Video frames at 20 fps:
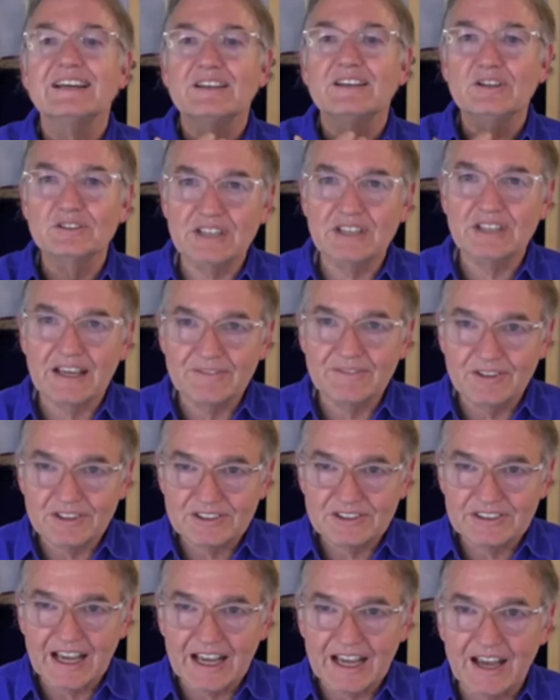You save
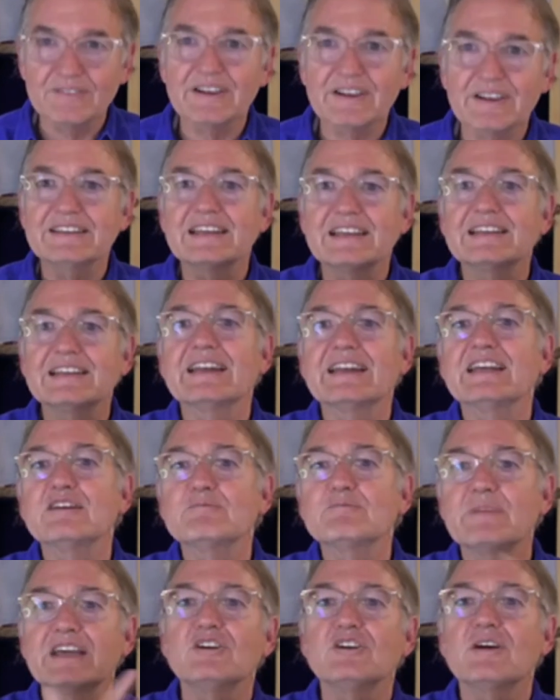yourself and then let
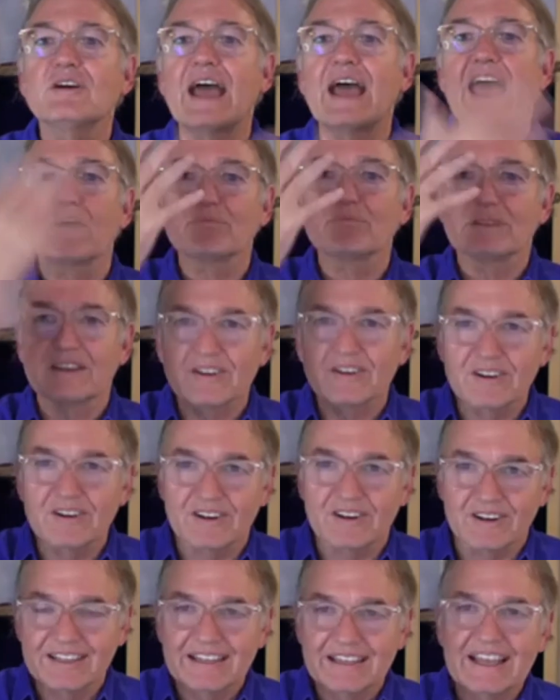him make you
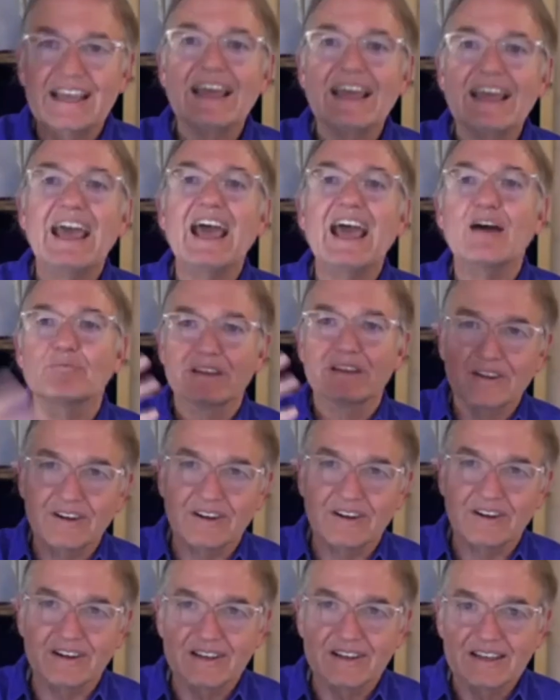happier,
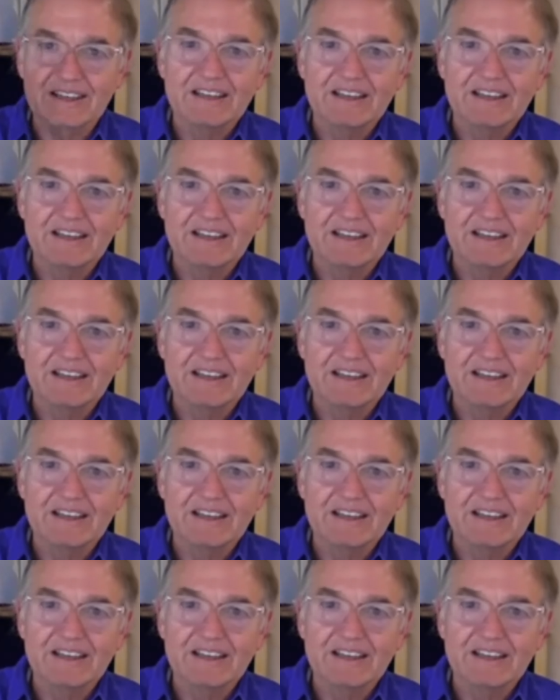happier.